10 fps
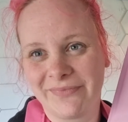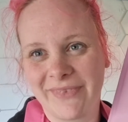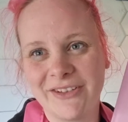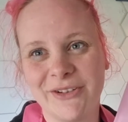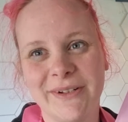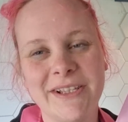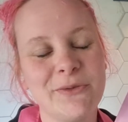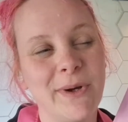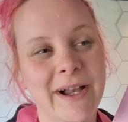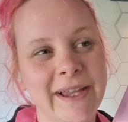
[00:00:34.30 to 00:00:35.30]
So that's
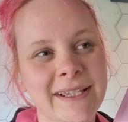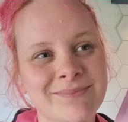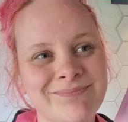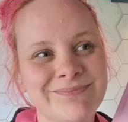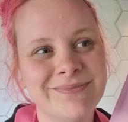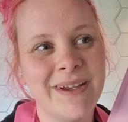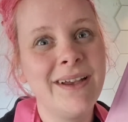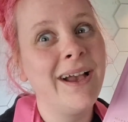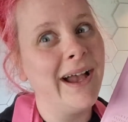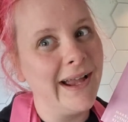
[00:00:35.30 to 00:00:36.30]
why
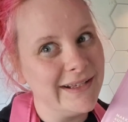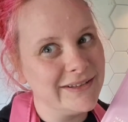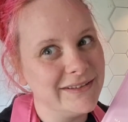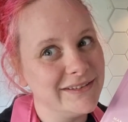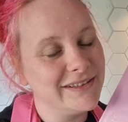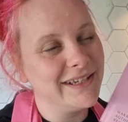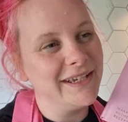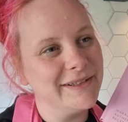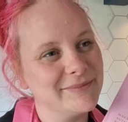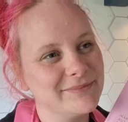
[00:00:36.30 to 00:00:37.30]
I
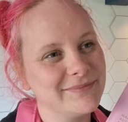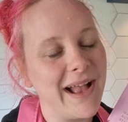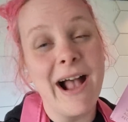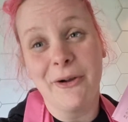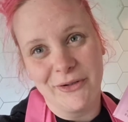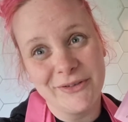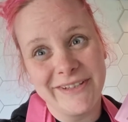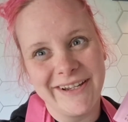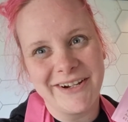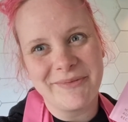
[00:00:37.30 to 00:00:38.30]
say how good
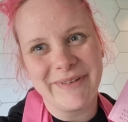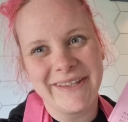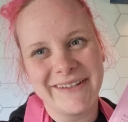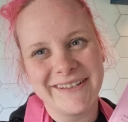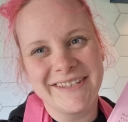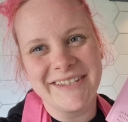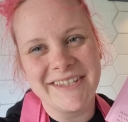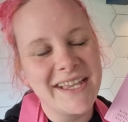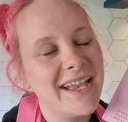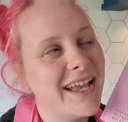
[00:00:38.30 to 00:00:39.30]
they are, because
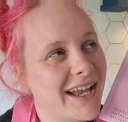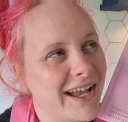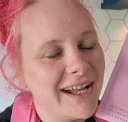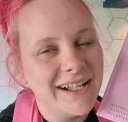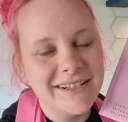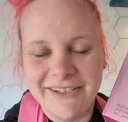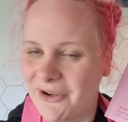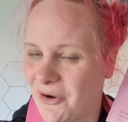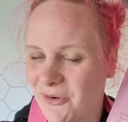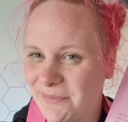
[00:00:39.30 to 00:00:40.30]
the
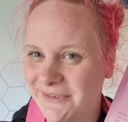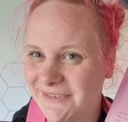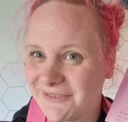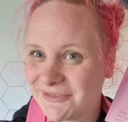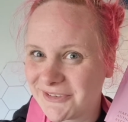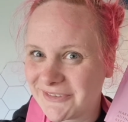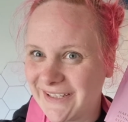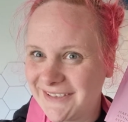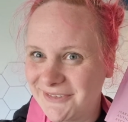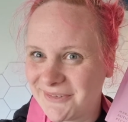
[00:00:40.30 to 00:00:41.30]
hopes for the
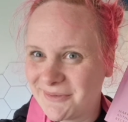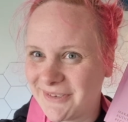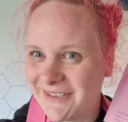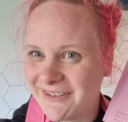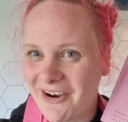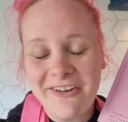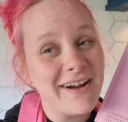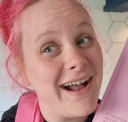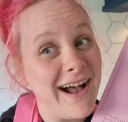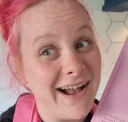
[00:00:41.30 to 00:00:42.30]
rest of them are
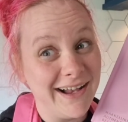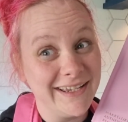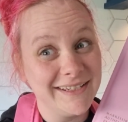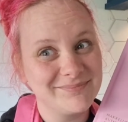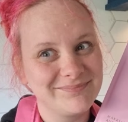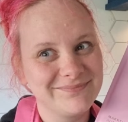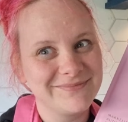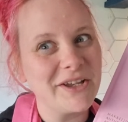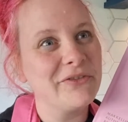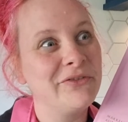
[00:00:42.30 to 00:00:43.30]
high.
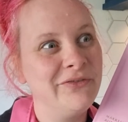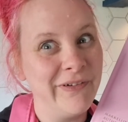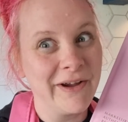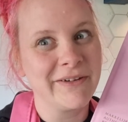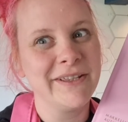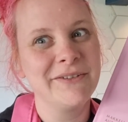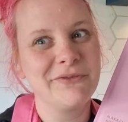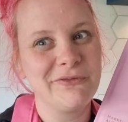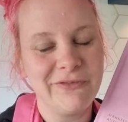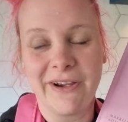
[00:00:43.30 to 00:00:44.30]
Very,
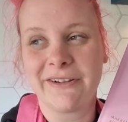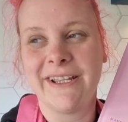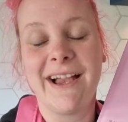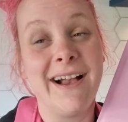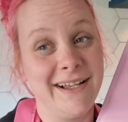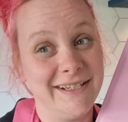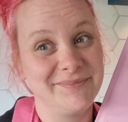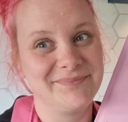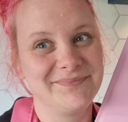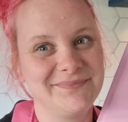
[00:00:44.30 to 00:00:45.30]
very high.
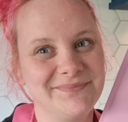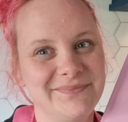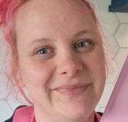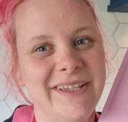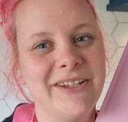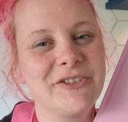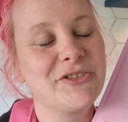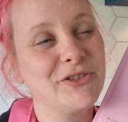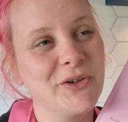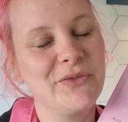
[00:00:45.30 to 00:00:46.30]
Because
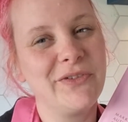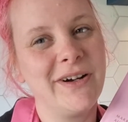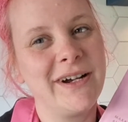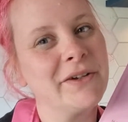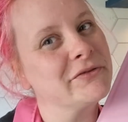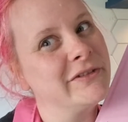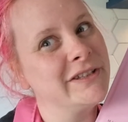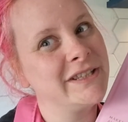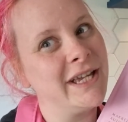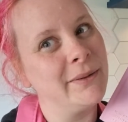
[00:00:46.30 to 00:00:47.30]
so far every
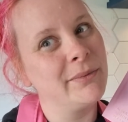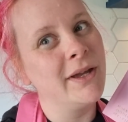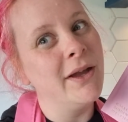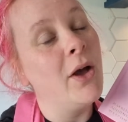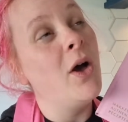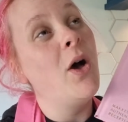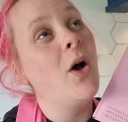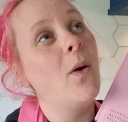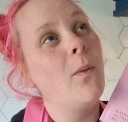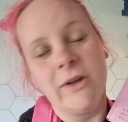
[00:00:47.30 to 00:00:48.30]
recipe
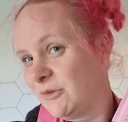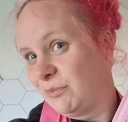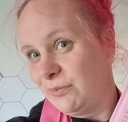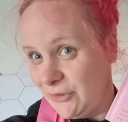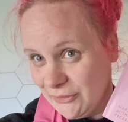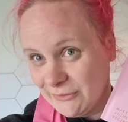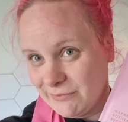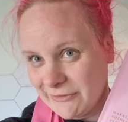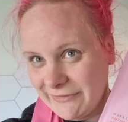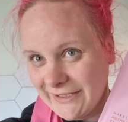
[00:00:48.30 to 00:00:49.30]
was pure
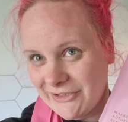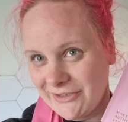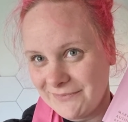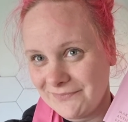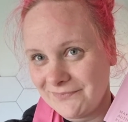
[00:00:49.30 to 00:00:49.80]
perfection.